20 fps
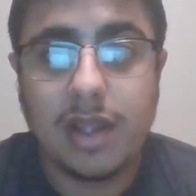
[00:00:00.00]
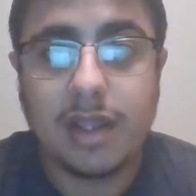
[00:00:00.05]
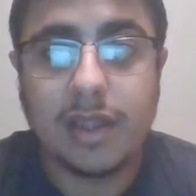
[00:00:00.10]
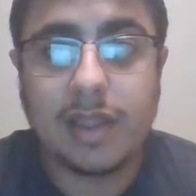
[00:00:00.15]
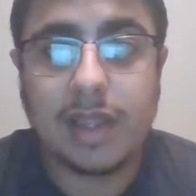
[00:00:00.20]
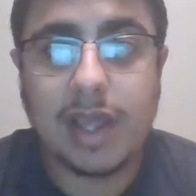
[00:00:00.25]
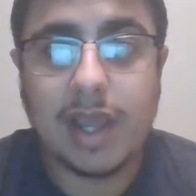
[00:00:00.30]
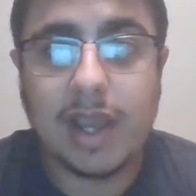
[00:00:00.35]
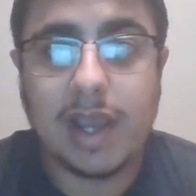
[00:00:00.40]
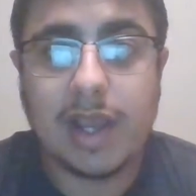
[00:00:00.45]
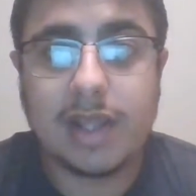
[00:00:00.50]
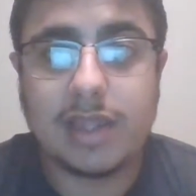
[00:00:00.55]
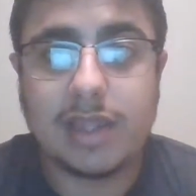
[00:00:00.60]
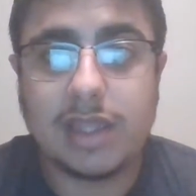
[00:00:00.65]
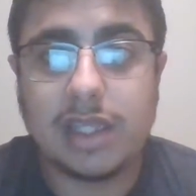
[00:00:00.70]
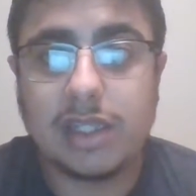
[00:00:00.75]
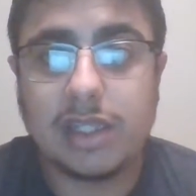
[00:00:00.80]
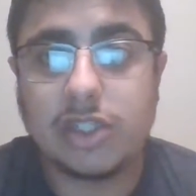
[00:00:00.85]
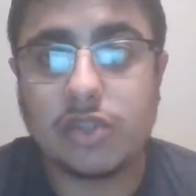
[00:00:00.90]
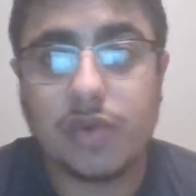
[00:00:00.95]
that
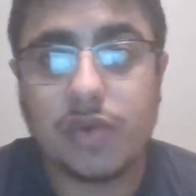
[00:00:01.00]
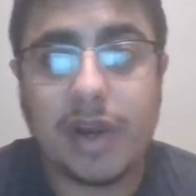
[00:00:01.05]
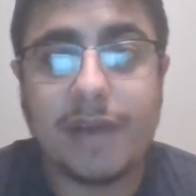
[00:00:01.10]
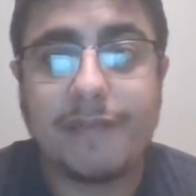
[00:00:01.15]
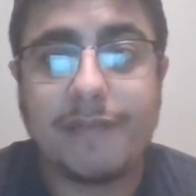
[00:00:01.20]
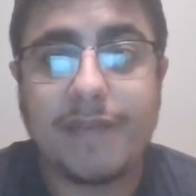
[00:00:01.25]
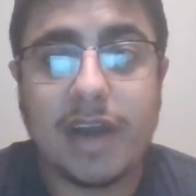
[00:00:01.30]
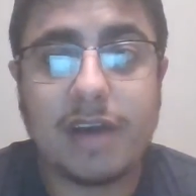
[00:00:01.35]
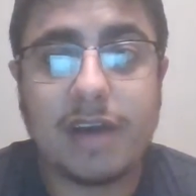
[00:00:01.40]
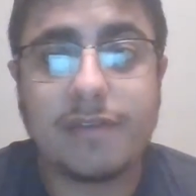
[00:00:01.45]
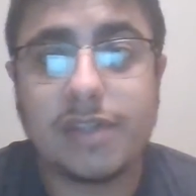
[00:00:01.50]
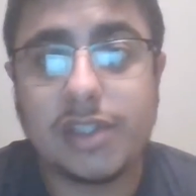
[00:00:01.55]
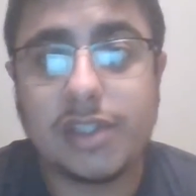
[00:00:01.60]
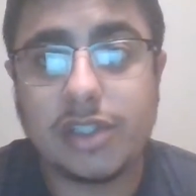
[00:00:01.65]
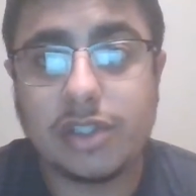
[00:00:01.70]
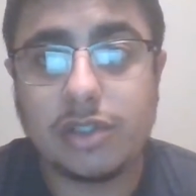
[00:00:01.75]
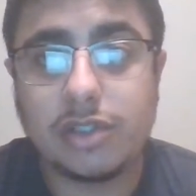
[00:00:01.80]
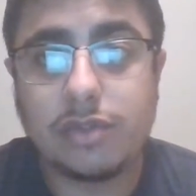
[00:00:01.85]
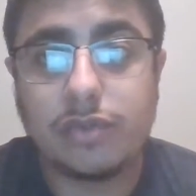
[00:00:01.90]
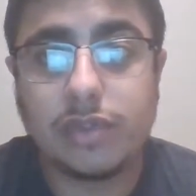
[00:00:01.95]
the drain valve
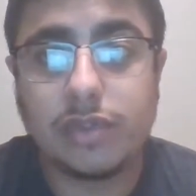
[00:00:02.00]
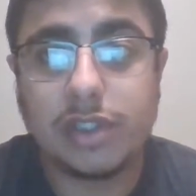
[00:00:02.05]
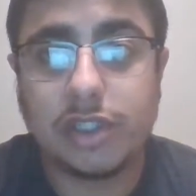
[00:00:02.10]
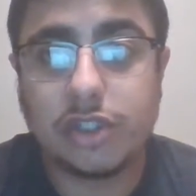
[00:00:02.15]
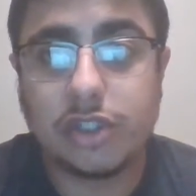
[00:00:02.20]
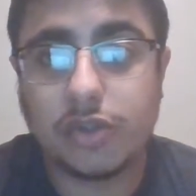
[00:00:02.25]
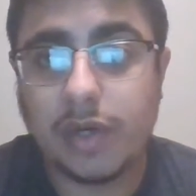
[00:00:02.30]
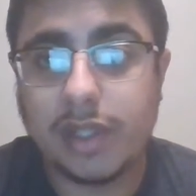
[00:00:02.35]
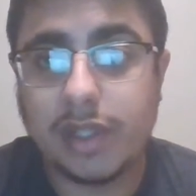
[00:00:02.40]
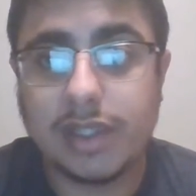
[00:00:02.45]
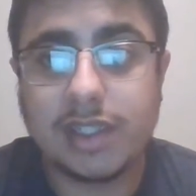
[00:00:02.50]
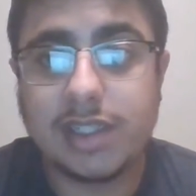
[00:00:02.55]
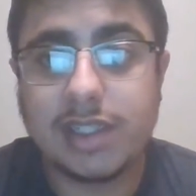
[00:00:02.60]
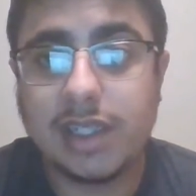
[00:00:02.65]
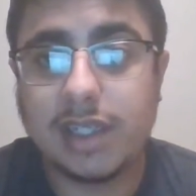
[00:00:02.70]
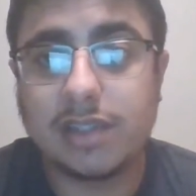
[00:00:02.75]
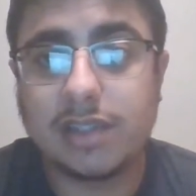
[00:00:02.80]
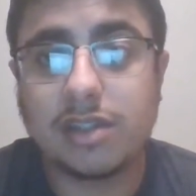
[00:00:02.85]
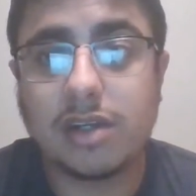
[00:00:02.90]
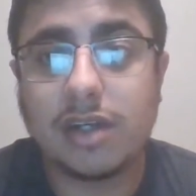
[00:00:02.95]
is used to drain the
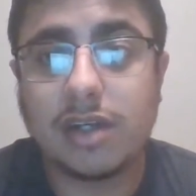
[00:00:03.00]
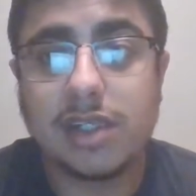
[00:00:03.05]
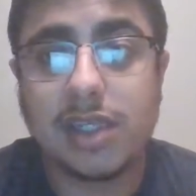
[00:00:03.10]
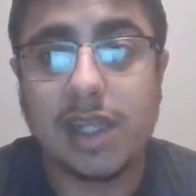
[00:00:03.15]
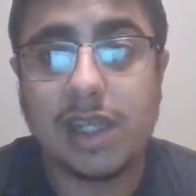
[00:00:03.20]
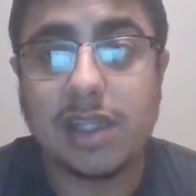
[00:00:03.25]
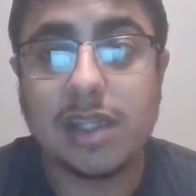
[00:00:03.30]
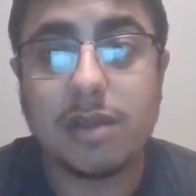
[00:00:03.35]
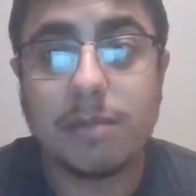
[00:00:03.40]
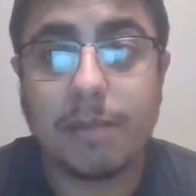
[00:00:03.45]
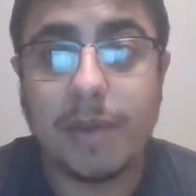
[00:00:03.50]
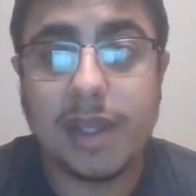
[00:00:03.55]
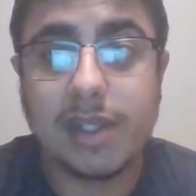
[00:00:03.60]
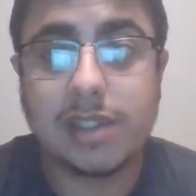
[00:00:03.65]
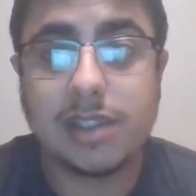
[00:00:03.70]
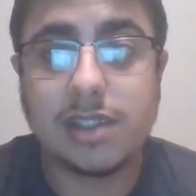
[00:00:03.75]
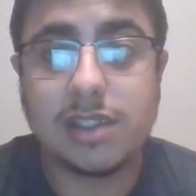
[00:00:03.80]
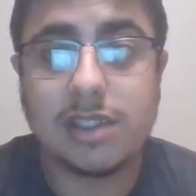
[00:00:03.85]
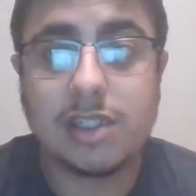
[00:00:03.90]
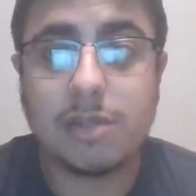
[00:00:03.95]
tanks on a daily
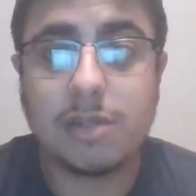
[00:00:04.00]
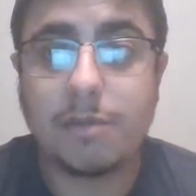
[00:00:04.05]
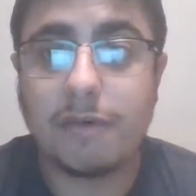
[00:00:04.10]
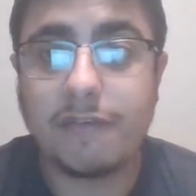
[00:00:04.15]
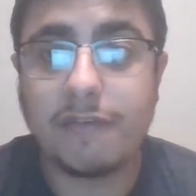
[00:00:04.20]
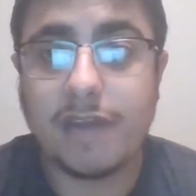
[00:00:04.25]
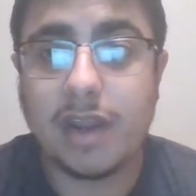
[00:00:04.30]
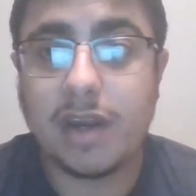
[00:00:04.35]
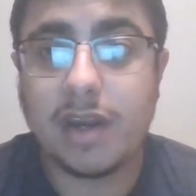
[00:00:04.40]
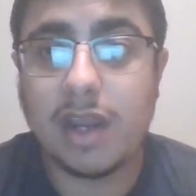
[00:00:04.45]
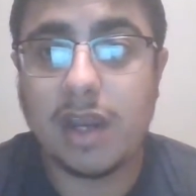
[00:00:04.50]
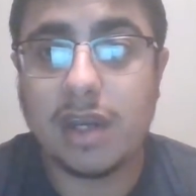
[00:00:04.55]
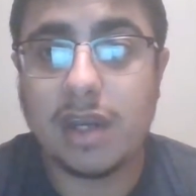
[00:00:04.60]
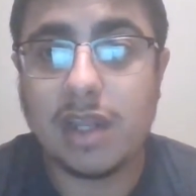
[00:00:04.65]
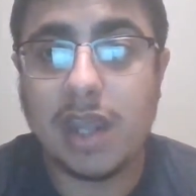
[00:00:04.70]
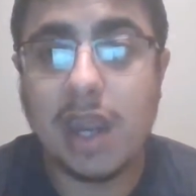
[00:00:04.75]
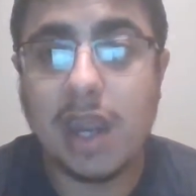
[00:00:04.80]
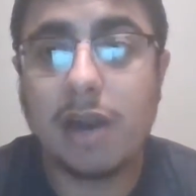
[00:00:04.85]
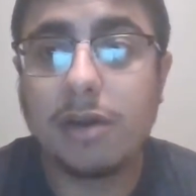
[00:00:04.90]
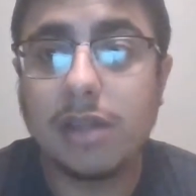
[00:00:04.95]
basis to prevent
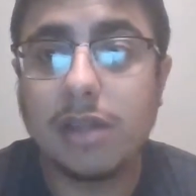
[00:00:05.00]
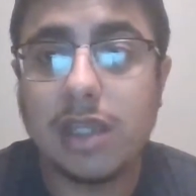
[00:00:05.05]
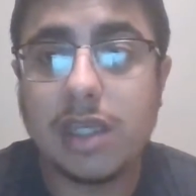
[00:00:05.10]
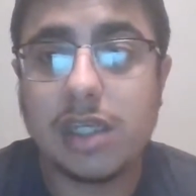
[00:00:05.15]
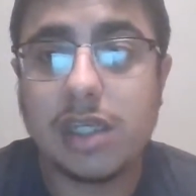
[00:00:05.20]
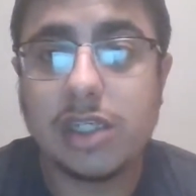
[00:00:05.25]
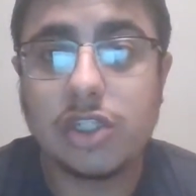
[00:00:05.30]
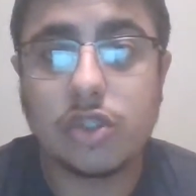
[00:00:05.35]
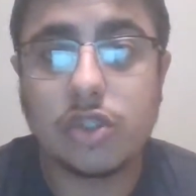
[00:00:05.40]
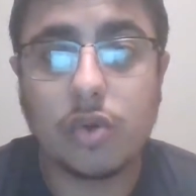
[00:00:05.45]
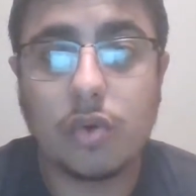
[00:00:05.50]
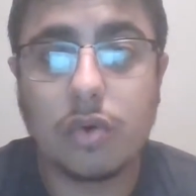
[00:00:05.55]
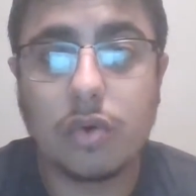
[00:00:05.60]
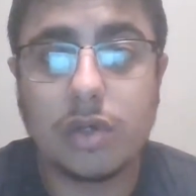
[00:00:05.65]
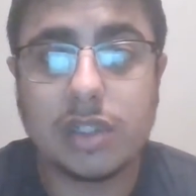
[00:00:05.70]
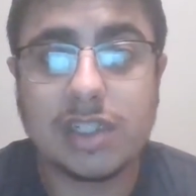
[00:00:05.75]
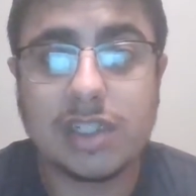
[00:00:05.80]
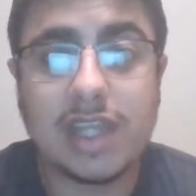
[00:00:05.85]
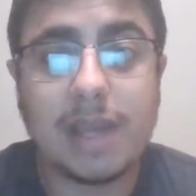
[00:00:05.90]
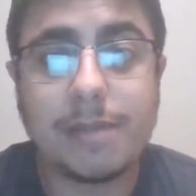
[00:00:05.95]
any air leakage
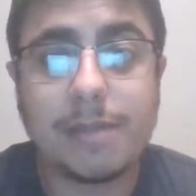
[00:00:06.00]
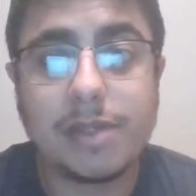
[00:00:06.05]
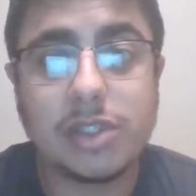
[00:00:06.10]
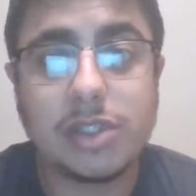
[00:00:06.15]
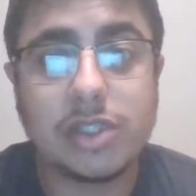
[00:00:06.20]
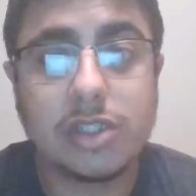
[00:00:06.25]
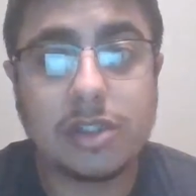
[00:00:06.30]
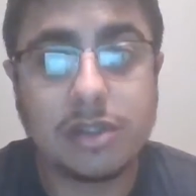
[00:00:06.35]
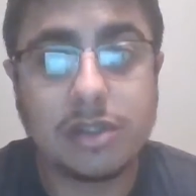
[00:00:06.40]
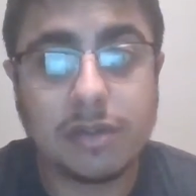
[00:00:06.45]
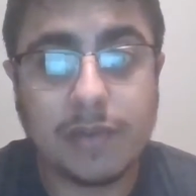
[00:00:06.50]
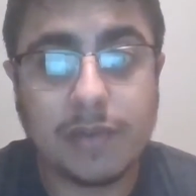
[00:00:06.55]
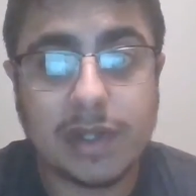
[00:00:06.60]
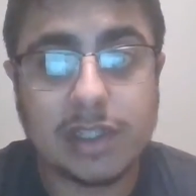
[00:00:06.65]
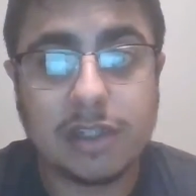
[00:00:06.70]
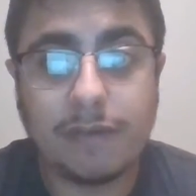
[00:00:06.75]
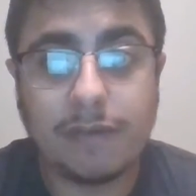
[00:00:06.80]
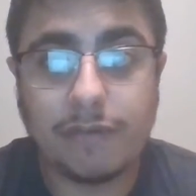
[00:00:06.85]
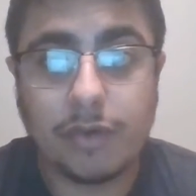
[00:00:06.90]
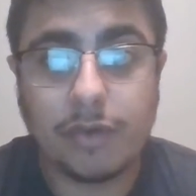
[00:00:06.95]
or damage to the
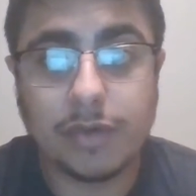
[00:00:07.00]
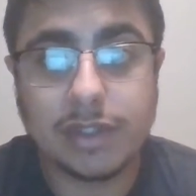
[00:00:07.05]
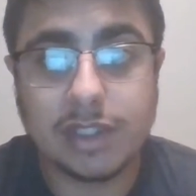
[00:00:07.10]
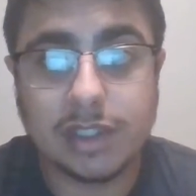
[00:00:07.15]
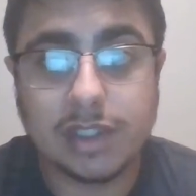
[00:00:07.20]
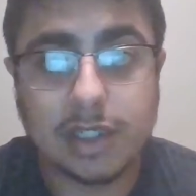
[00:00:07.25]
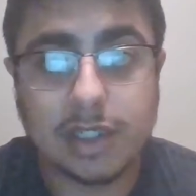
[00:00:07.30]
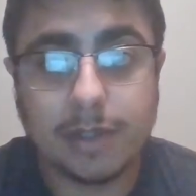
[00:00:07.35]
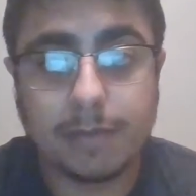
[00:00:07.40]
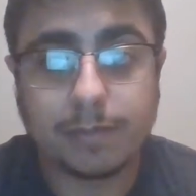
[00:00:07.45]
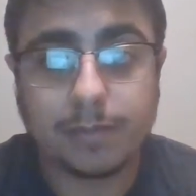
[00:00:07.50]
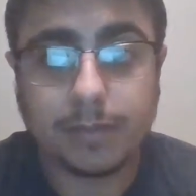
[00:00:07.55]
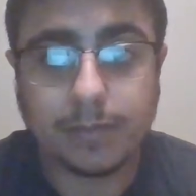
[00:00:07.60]
rest of your system.